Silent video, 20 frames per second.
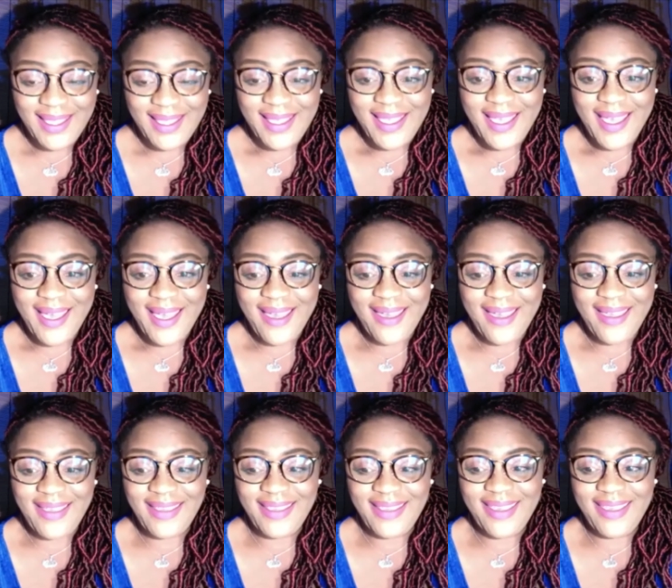
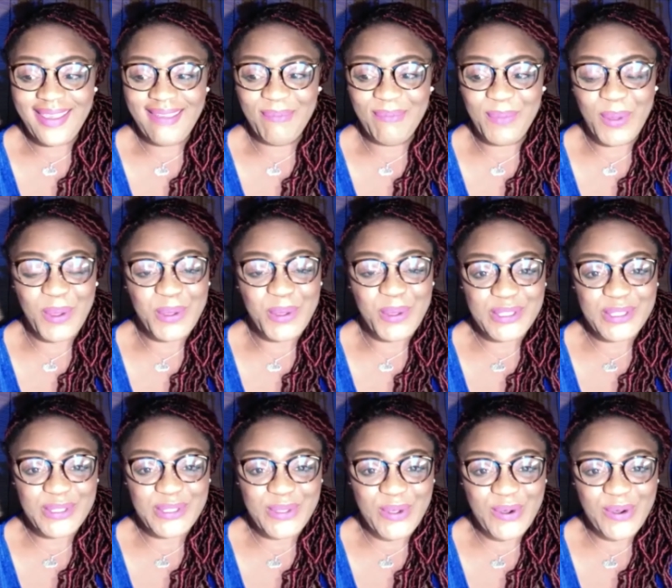I am
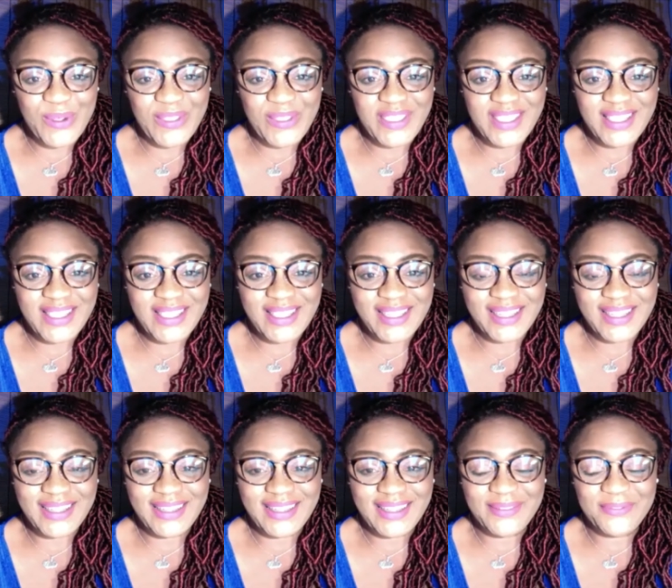also
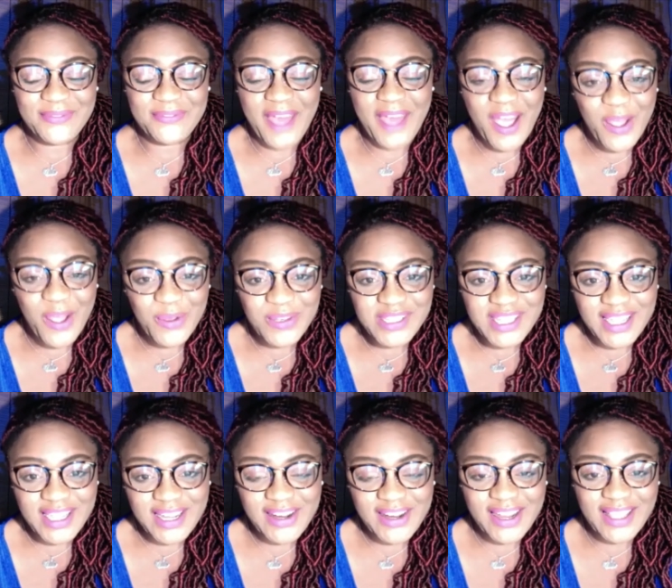the
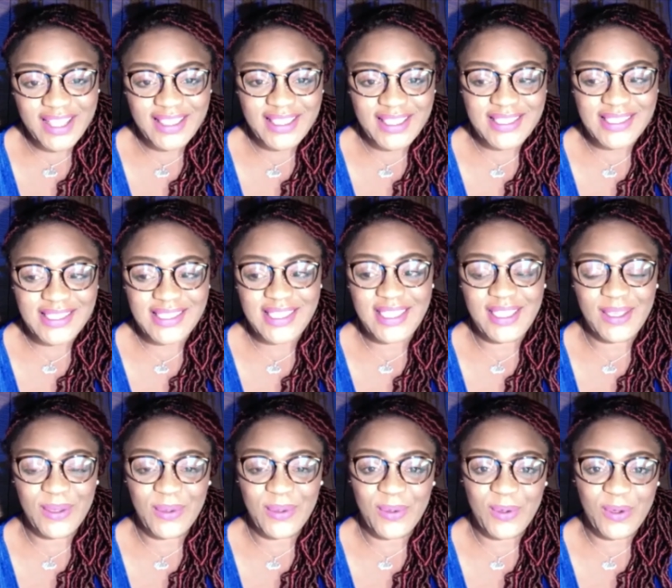founder and the
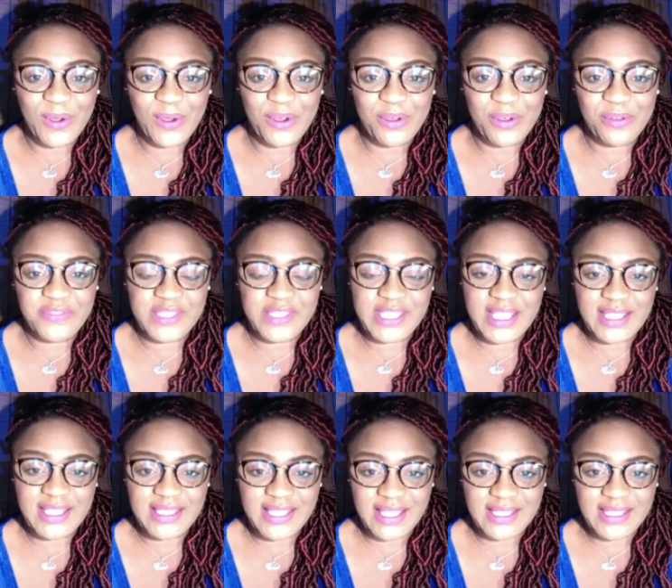CEO of
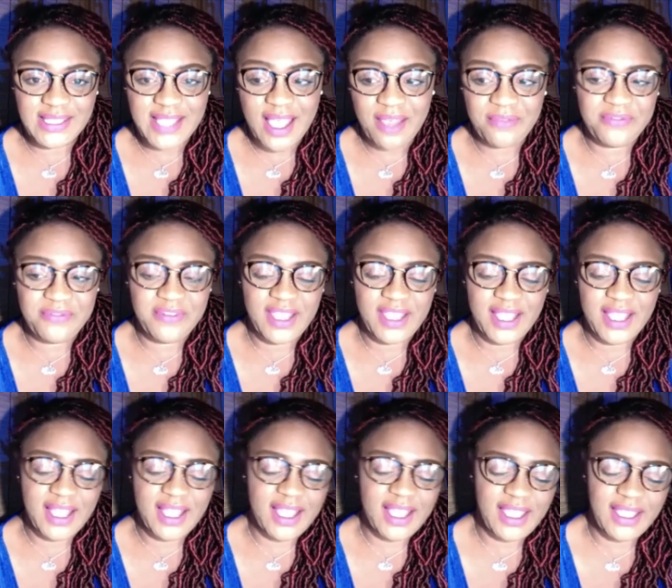Sensex
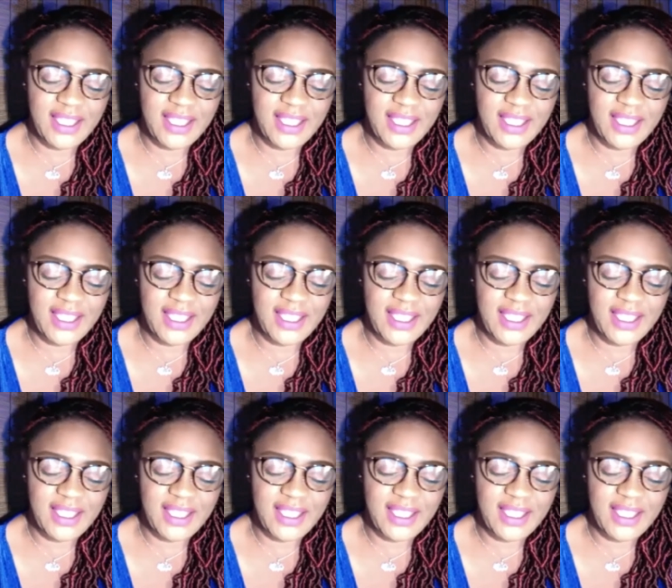Africa.